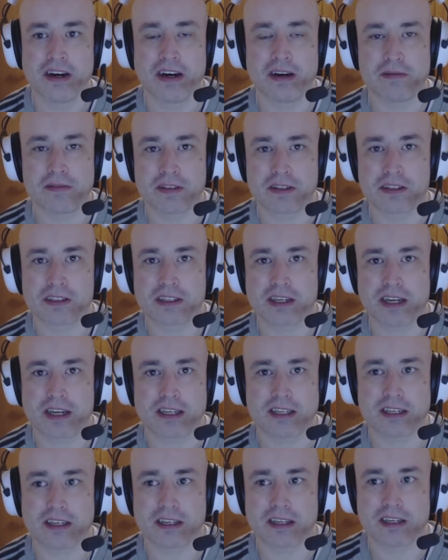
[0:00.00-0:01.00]
I'm just
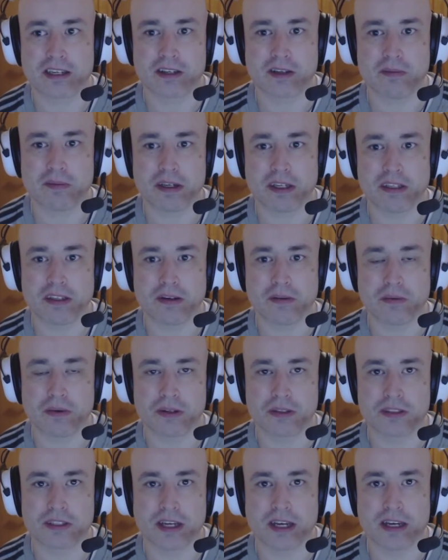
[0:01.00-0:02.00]
saying, like, I mean, that
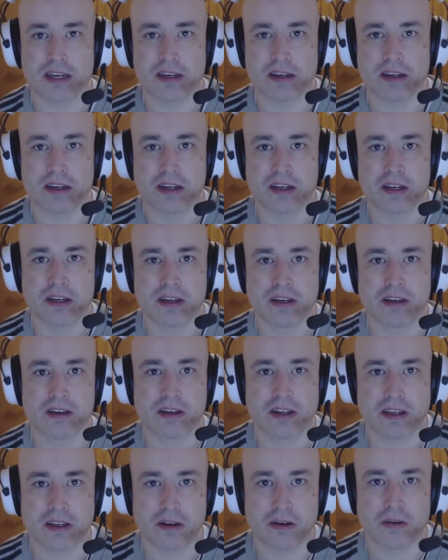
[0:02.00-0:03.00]
one day,
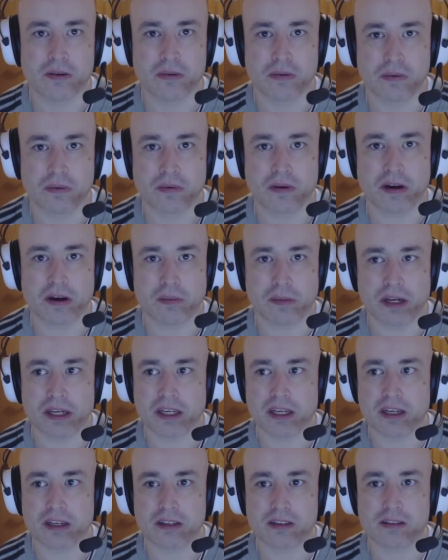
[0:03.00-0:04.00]
I might
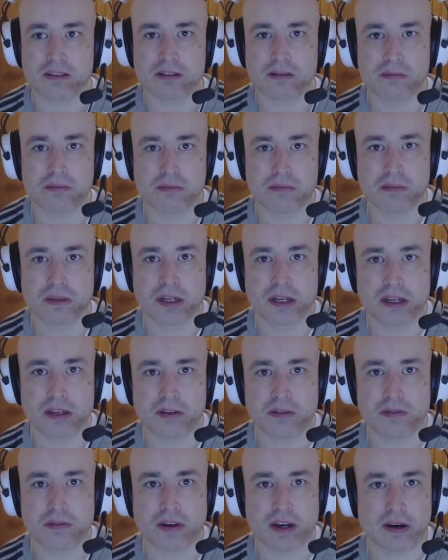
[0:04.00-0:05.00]
get some kind
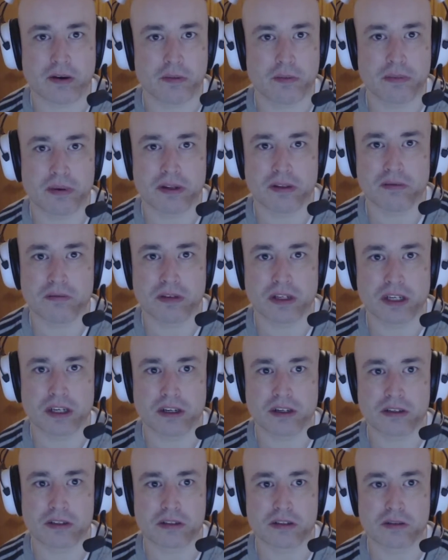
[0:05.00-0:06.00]
of help in
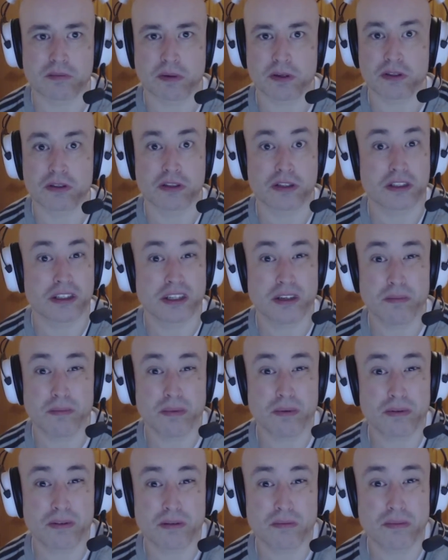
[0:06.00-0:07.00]
regards to sponsorship
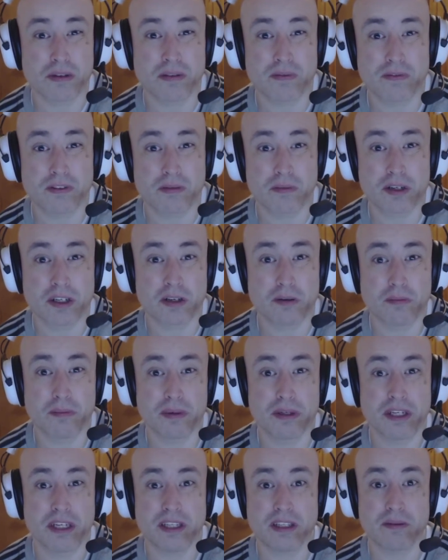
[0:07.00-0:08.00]
or something from a
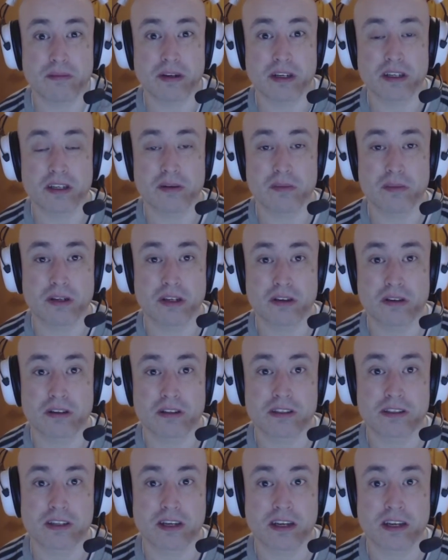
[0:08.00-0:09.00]
company that might come along and
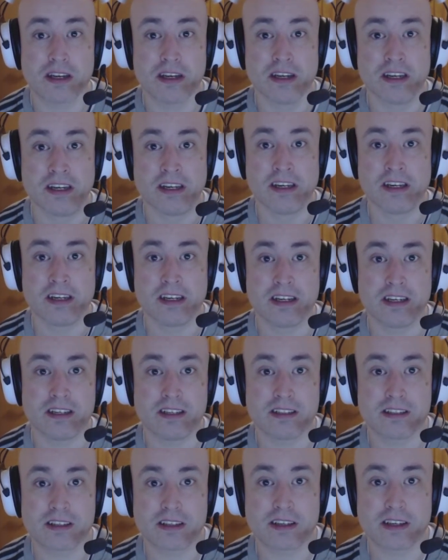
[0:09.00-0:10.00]
say,
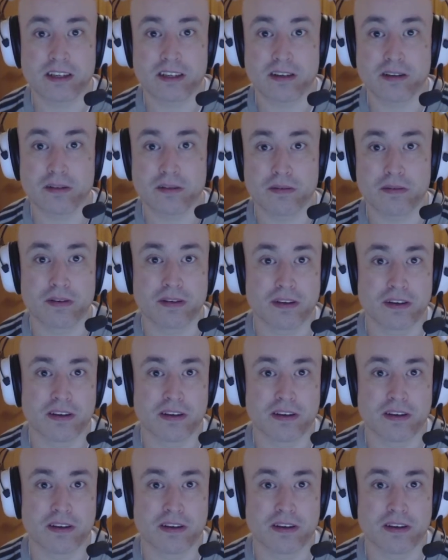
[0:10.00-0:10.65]
here's, like, $50